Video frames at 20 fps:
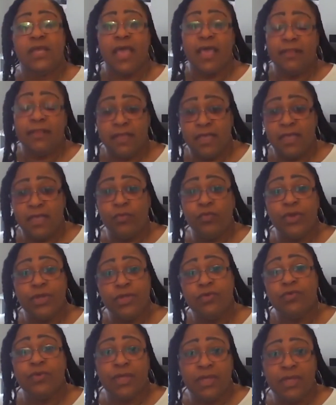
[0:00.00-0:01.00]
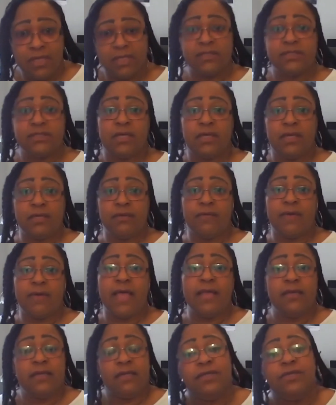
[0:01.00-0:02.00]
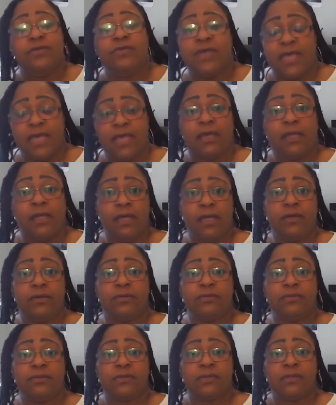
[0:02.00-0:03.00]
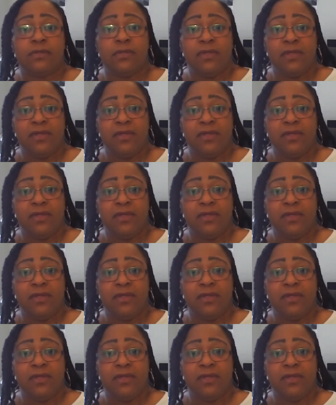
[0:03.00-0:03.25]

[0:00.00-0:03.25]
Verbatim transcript: And then when you really get to underwriting and you can't close,